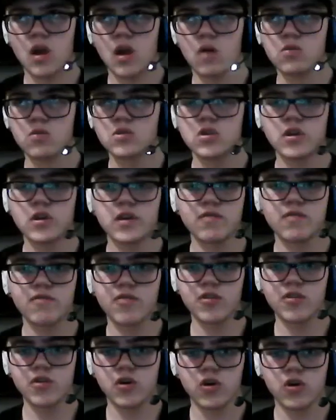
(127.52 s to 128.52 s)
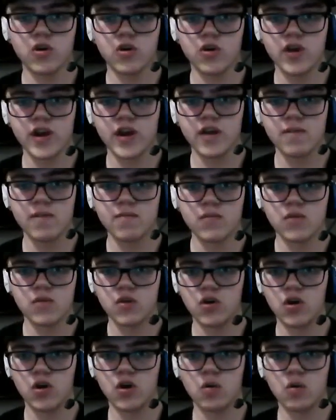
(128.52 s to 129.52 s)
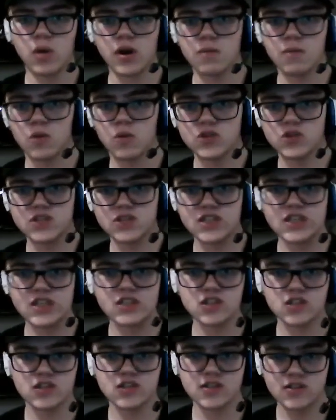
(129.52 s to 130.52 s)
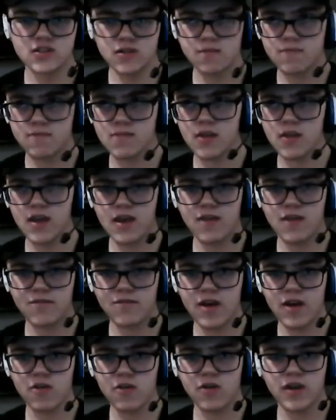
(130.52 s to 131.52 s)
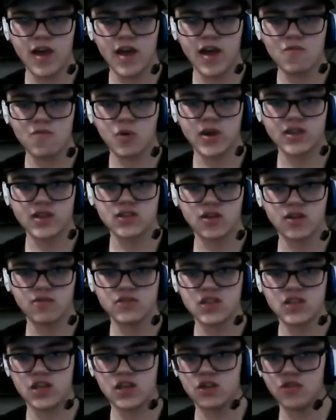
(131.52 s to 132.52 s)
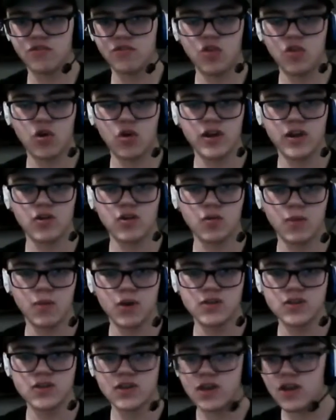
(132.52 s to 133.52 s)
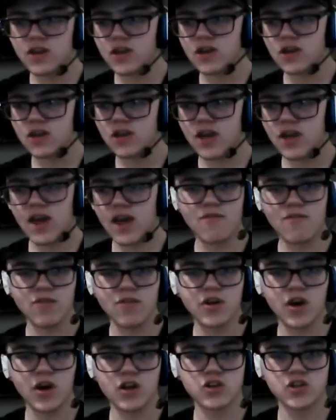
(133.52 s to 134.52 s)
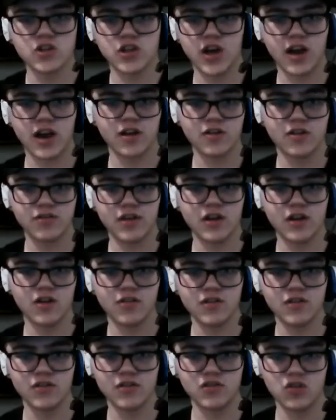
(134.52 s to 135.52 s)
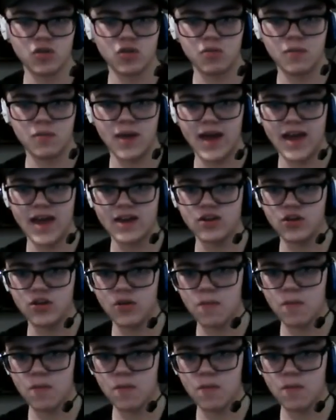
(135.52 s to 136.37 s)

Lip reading: I was looking through your career. You're one of the most seasoned veteran heavyweights I've seen. You fought in almost every country I could think of off the top of my head.